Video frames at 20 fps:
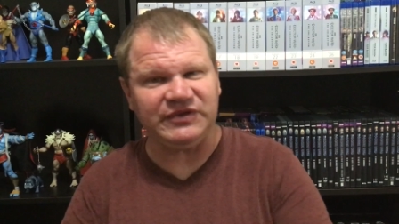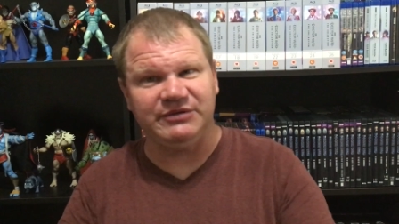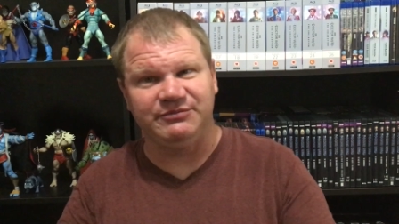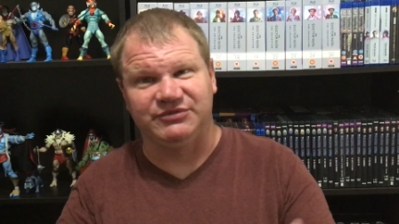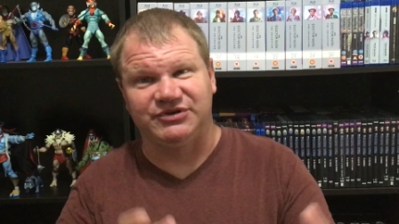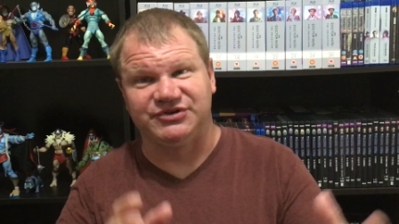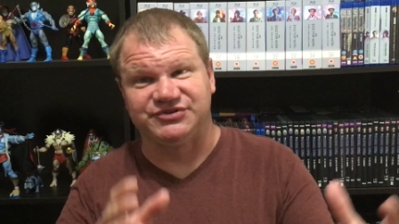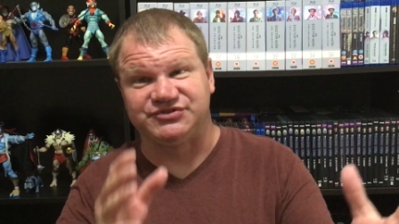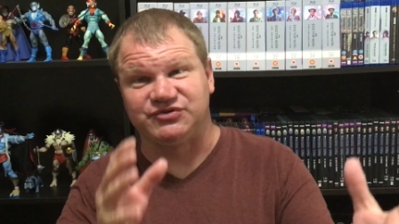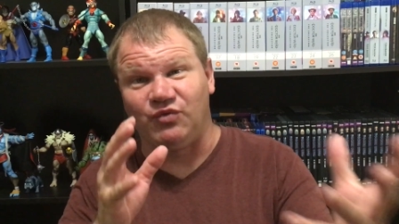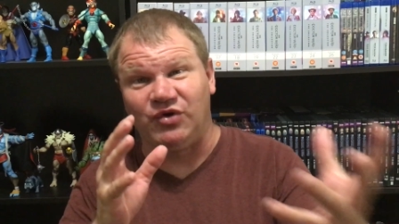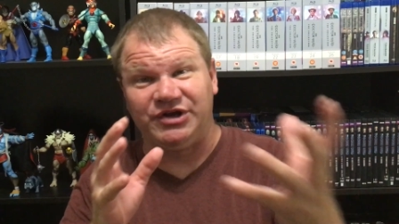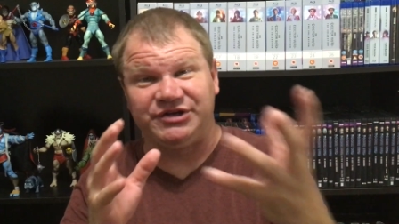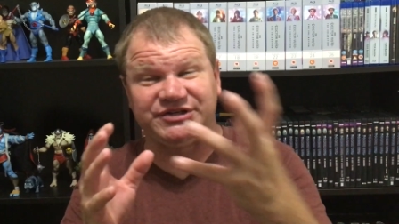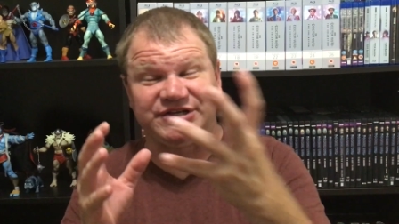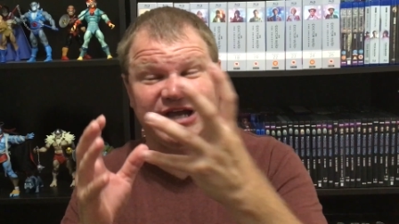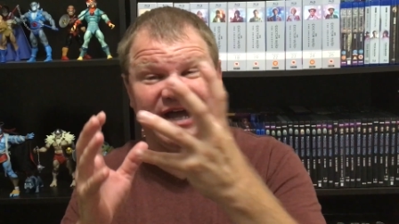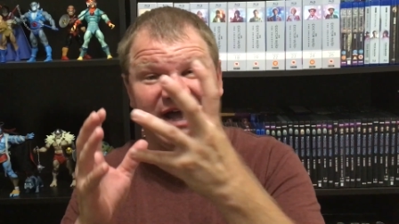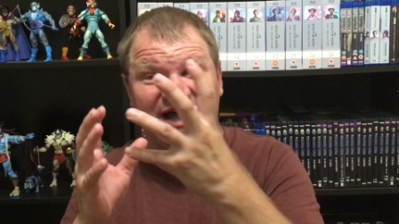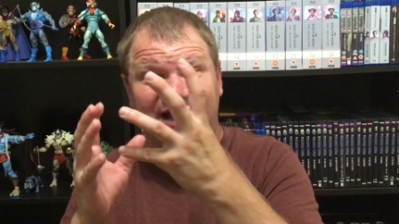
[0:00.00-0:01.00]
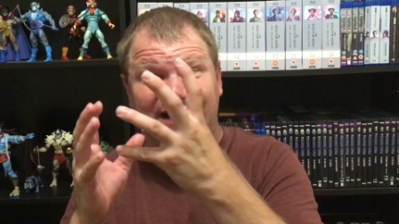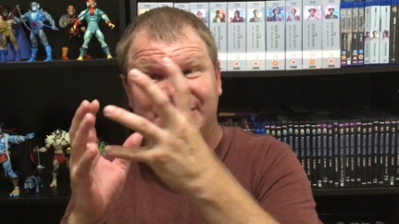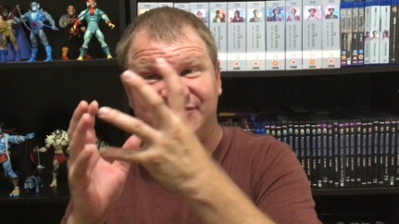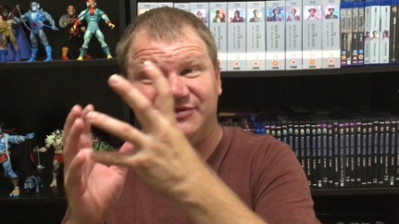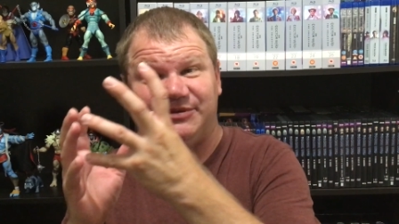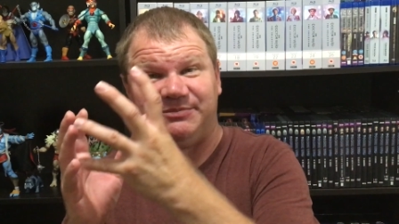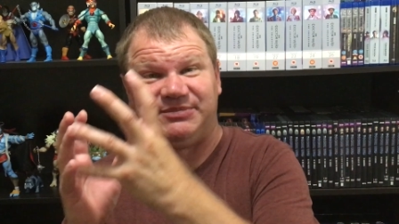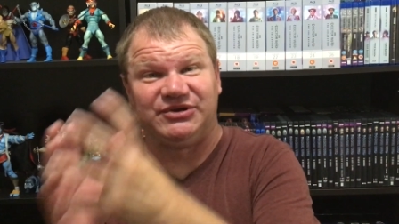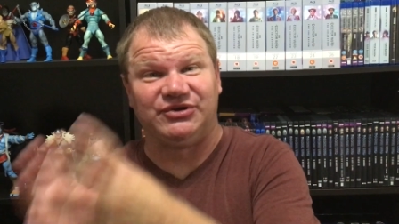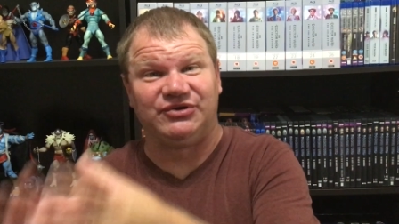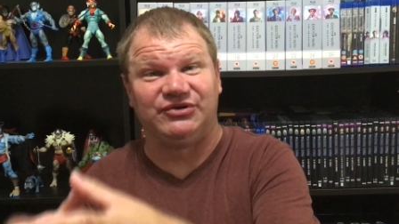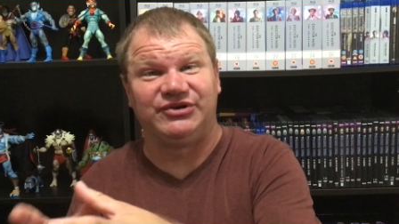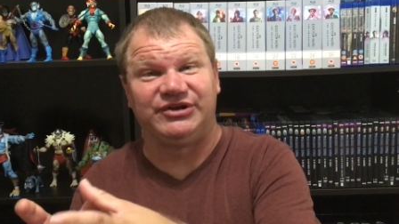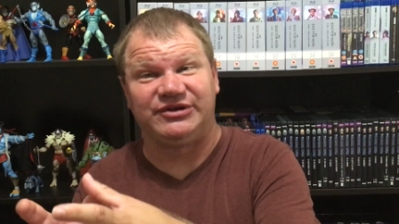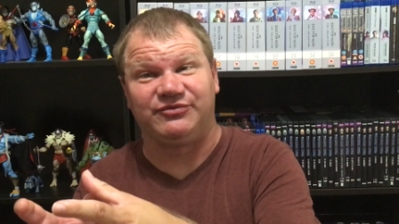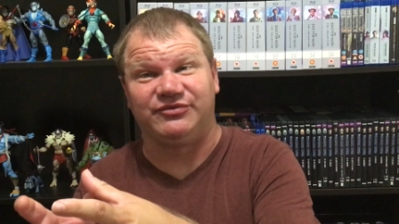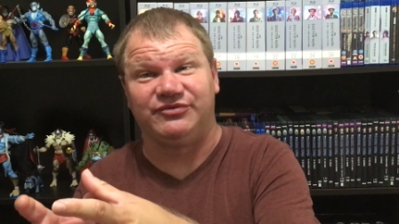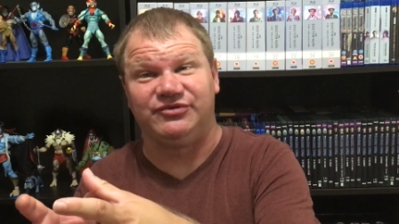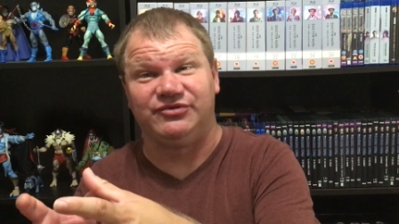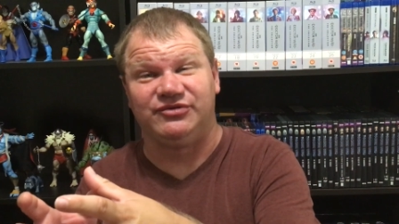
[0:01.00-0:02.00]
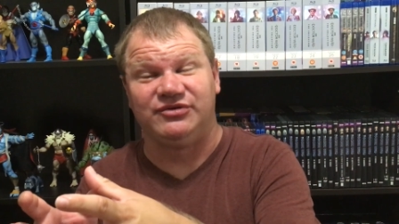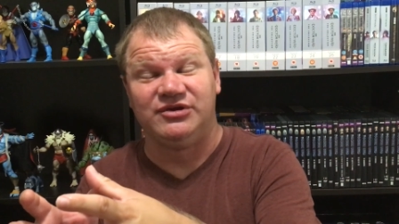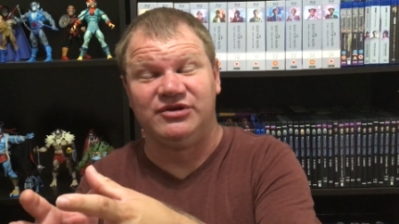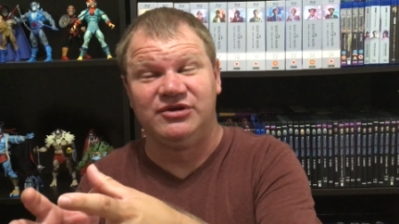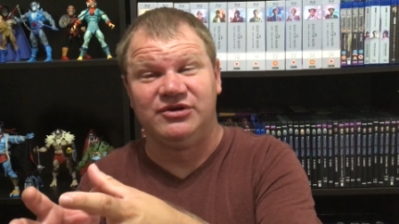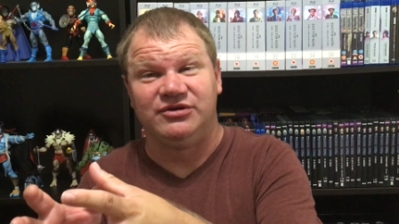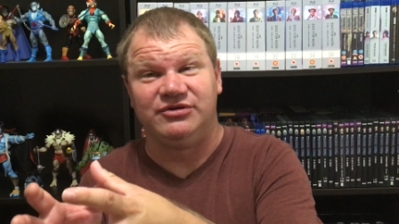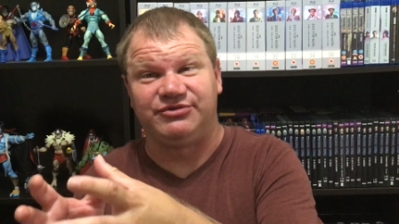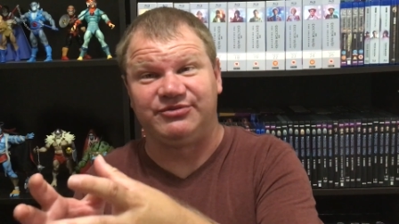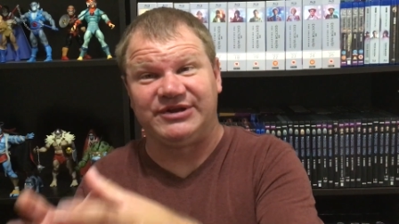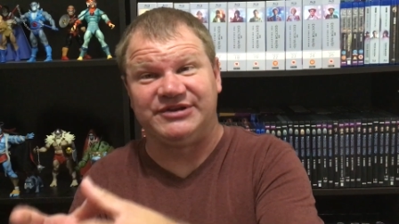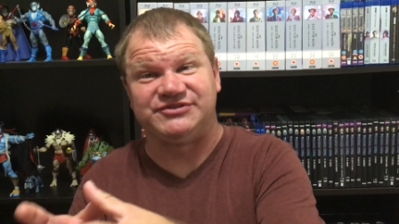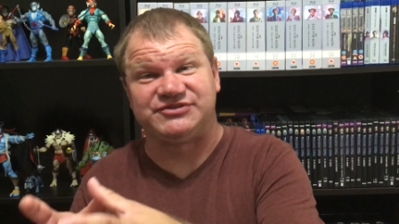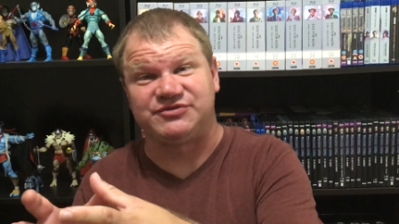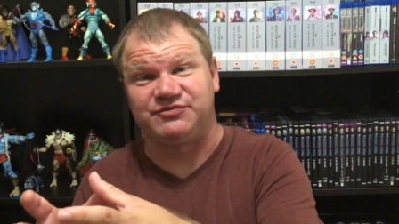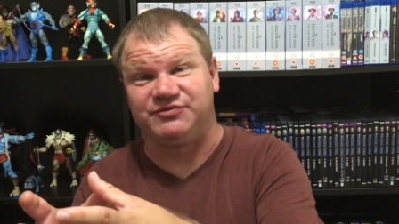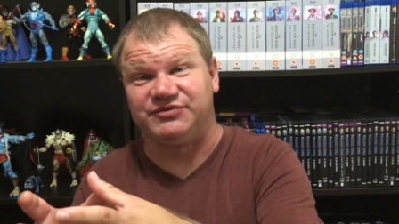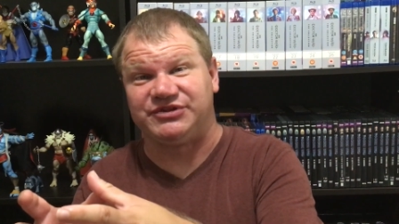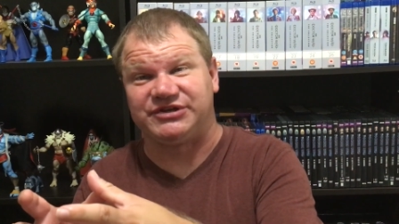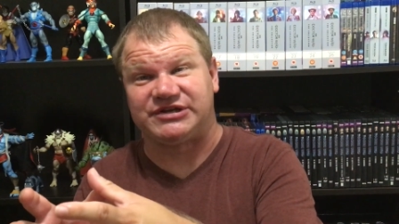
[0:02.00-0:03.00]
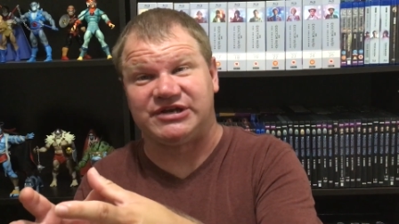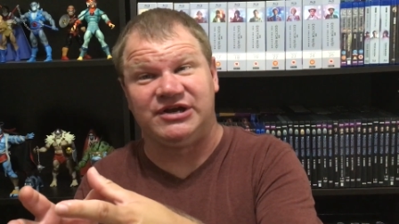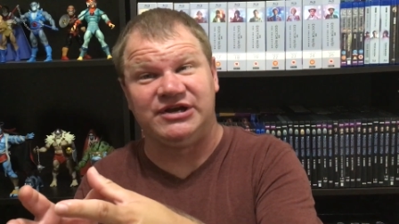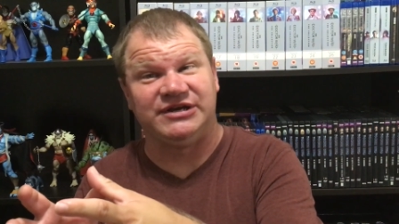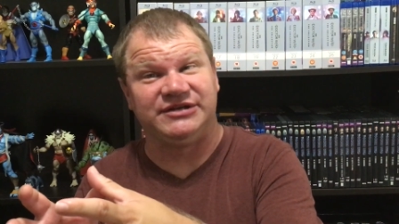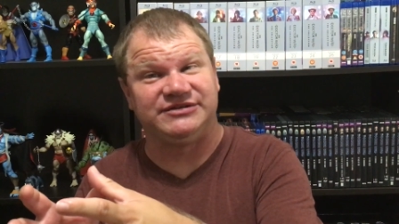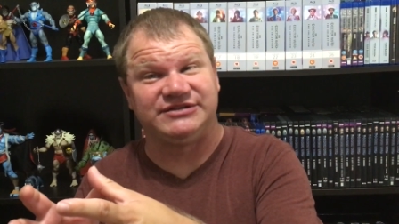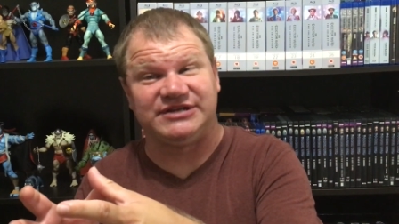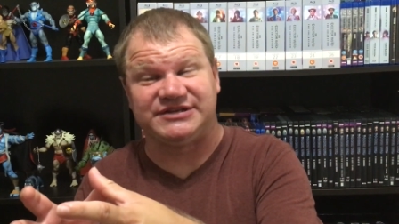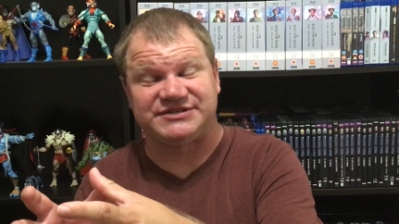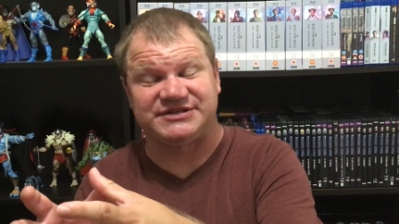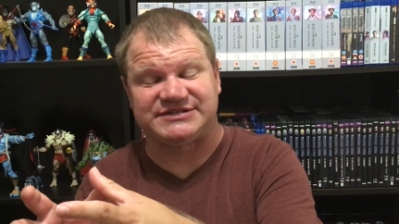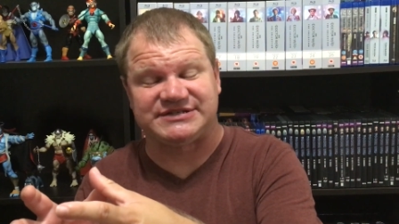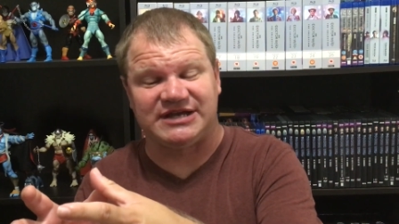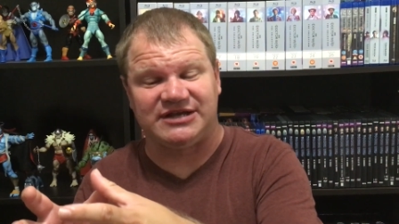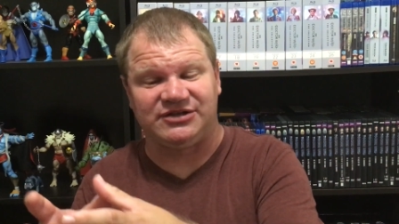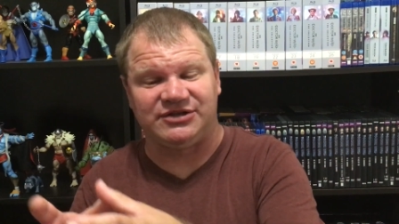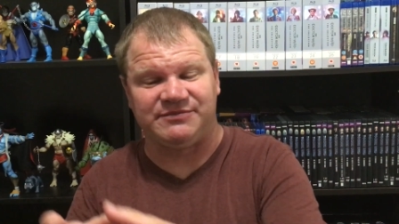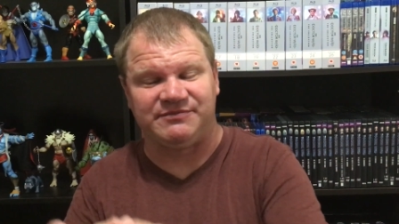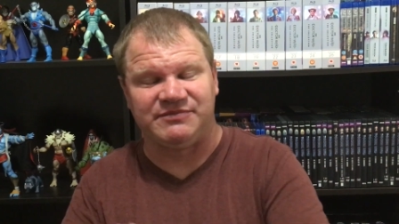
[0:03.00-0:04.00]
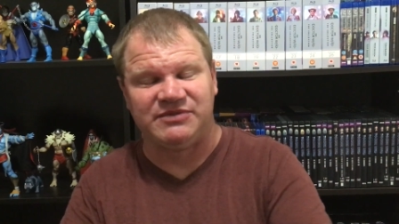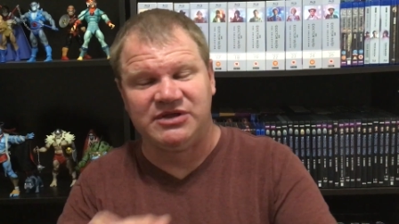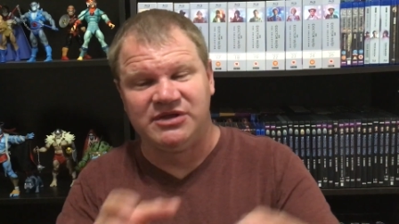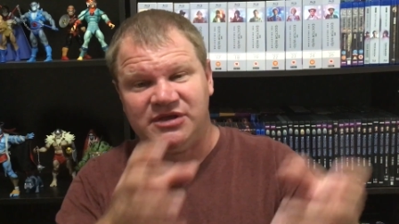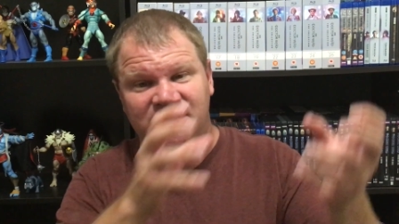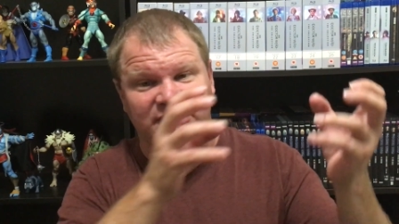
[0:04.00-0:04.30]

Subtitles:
Because the one guy in the building who threatens him with a gun doesn't tell him.